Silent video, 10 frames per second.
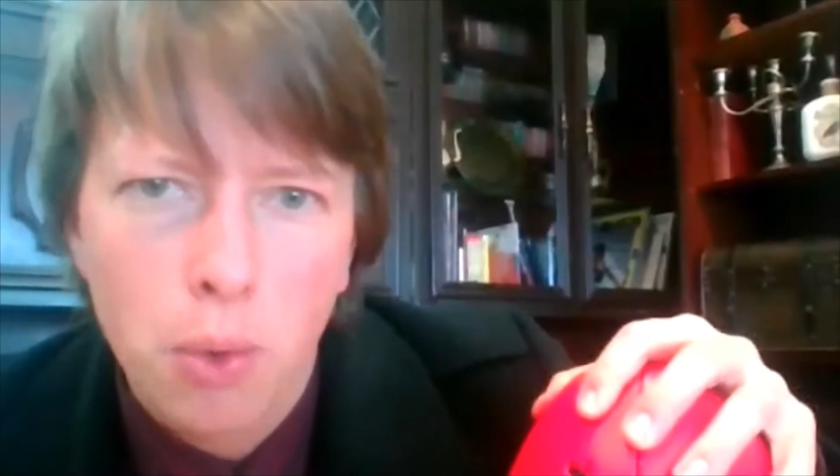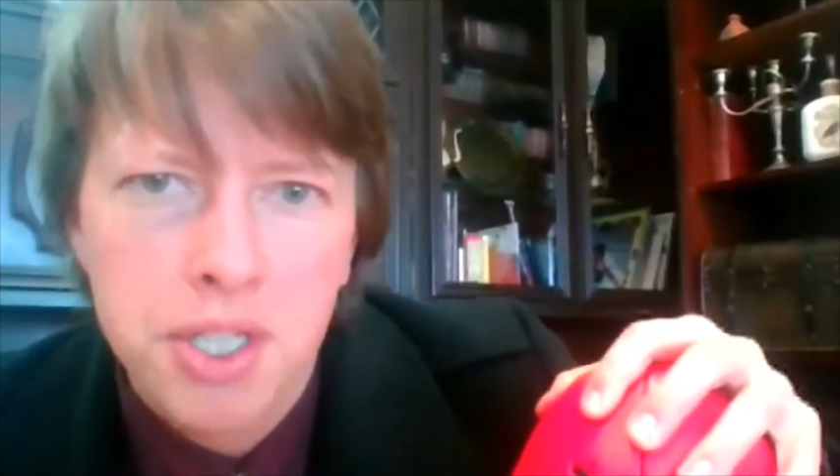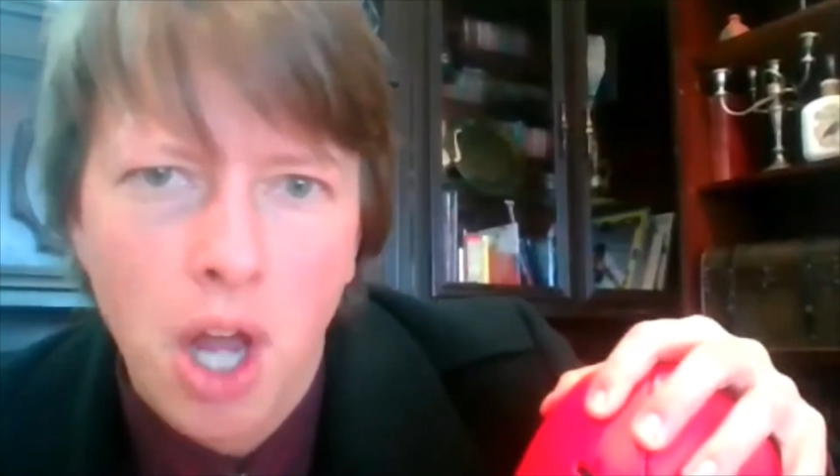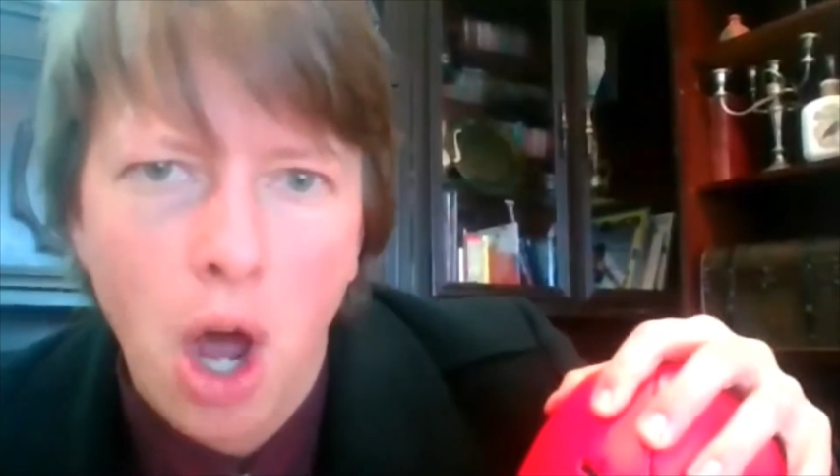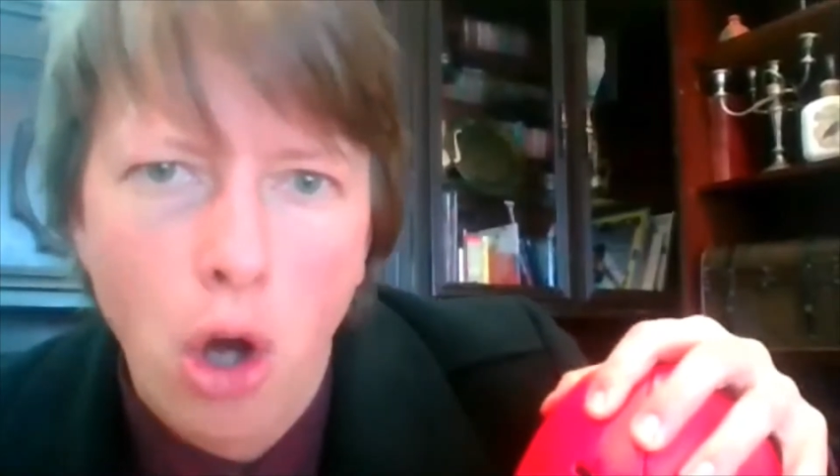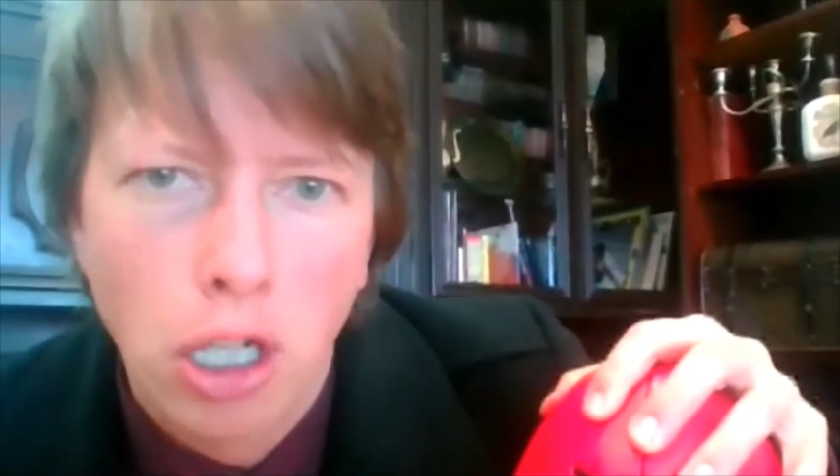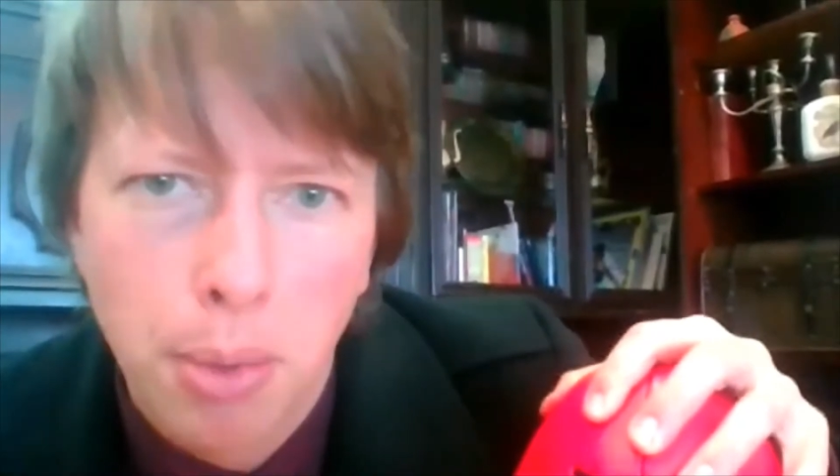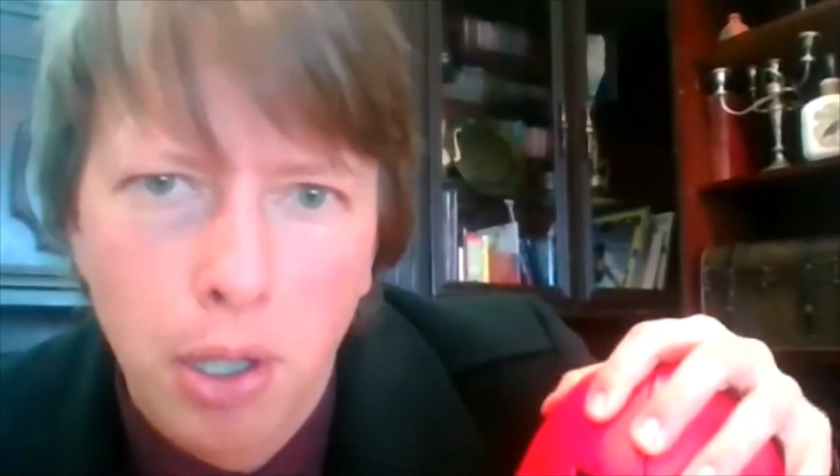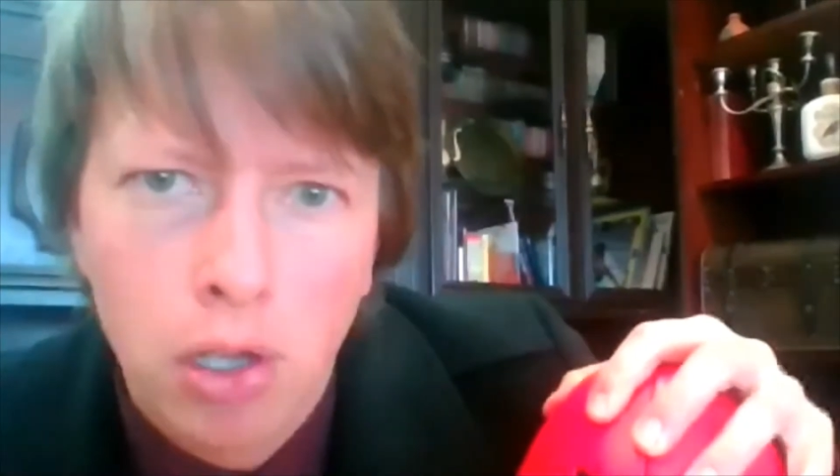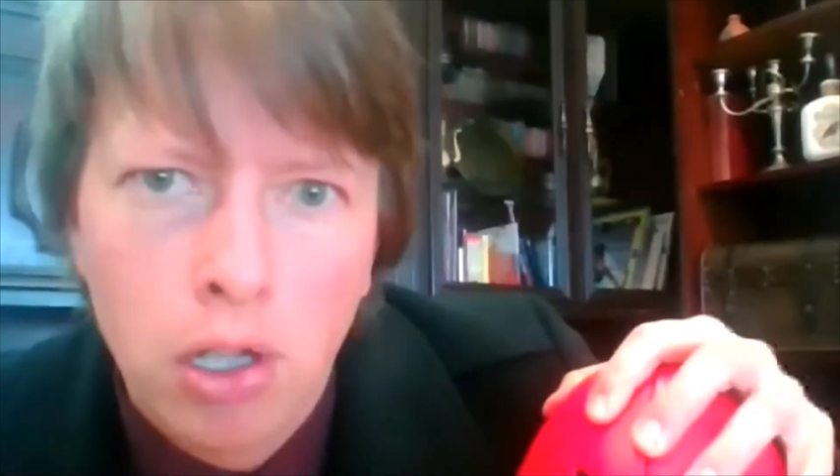was
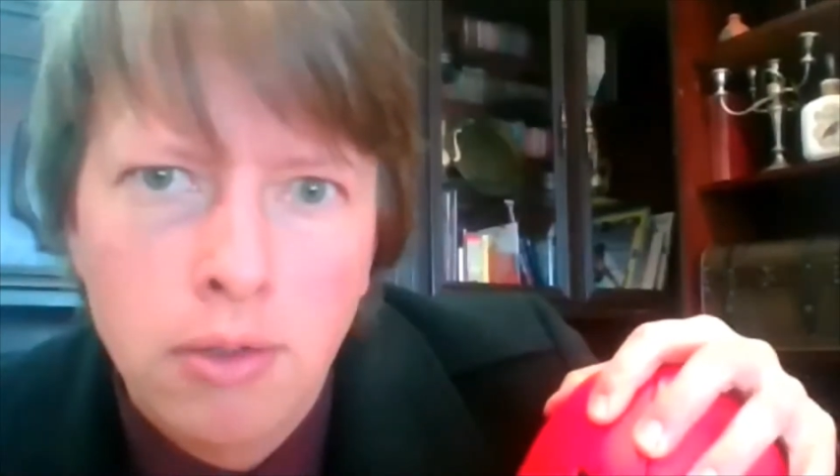horrible.